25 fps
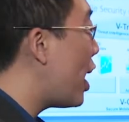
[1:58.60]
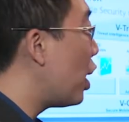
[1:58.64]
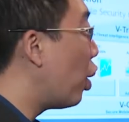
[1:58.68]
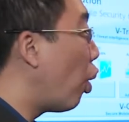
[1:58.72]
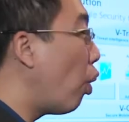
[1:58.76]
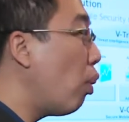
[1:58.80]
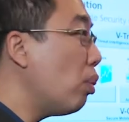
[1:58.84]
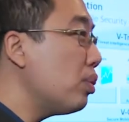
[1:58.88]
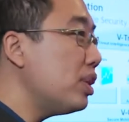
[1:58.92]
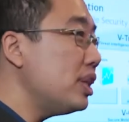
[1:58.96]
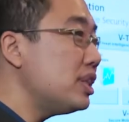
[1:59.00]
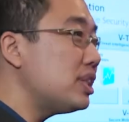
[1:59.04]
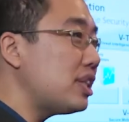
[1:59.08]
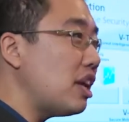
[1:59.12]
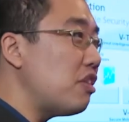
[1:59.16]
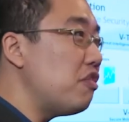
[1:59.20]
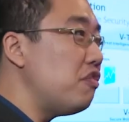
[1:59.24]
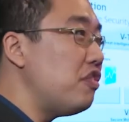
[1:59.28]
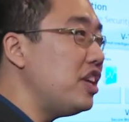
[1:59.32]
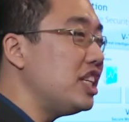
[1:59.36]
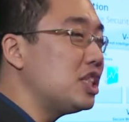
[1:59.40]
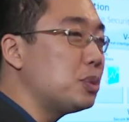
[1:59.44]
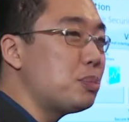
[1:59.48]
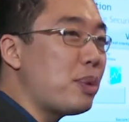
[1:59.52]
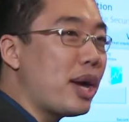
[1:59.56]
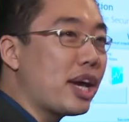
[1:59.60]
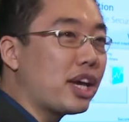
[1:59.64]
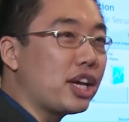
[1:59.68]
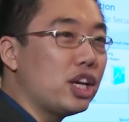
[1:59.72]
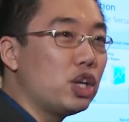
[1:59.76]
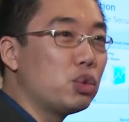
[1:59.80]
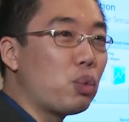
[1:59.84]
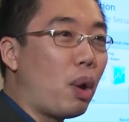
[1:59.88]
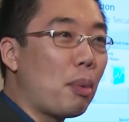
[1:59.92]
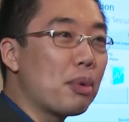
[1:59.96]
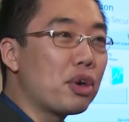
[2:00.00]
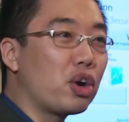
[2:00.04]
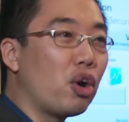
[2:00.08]
And all this then feeds back
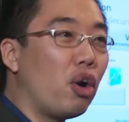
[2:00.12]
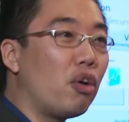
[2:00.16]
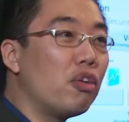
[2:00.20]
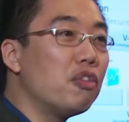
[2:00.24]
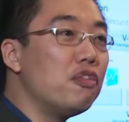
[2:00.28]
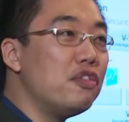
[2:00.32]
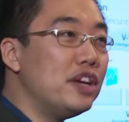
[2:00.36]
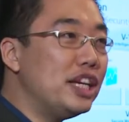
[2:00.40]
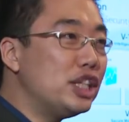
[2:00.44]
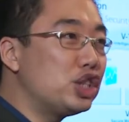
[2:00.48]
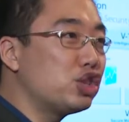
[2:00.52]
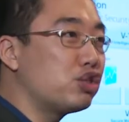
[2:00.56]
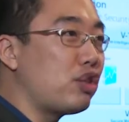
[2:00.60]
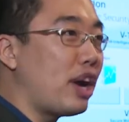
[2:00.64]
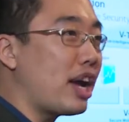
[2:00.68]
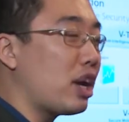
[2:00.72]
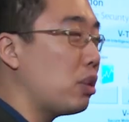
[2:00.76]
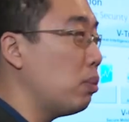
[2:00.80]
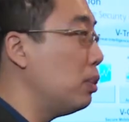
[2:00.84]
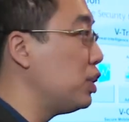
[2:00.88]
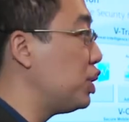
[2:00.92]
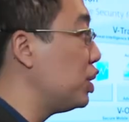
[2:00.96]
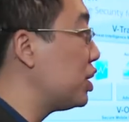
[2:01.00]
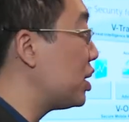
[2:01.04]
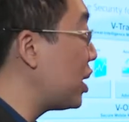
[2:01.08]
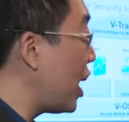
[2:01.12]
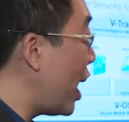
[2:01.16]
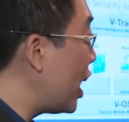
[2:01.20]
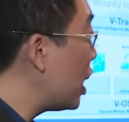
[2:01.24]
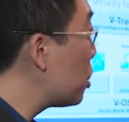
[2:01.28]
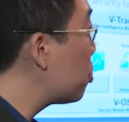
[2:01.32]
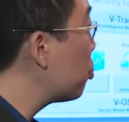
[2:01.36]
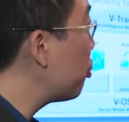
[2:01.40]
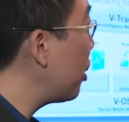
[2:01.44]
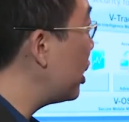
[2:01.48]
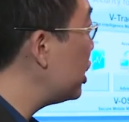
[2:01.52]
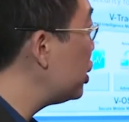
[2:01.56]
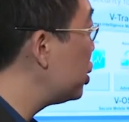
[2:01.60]
in what we call vTrack, which is the
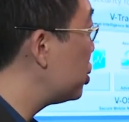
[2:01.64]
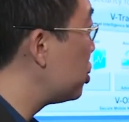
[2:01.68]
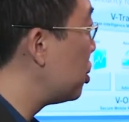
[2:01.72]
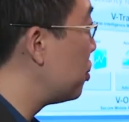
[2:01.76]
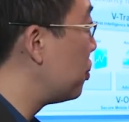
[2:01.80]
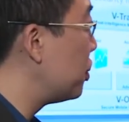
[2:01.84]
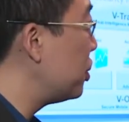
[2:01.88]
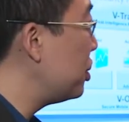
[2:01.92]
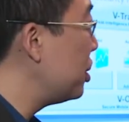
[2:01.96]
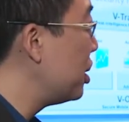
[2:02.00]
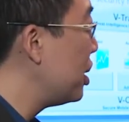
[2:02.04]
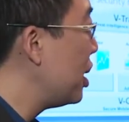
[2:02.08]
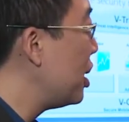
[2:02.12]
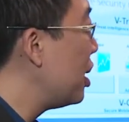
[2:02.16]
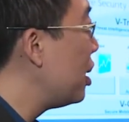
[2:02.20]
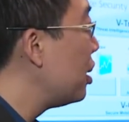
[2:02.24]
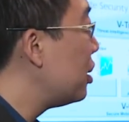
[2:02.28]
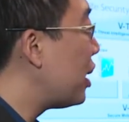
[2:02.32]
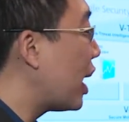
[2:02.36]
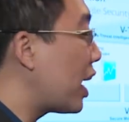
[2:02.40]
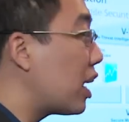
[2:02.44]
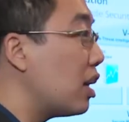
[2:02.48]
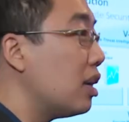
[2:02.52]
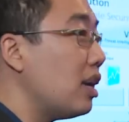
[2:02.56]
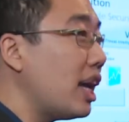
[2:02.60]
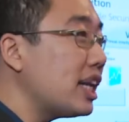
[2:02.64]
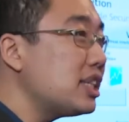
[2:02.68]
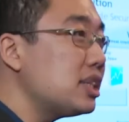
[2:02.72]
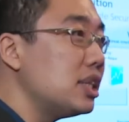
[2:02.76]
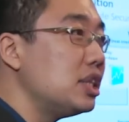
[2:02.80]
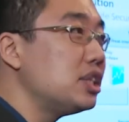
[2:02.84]
enterprise server that collects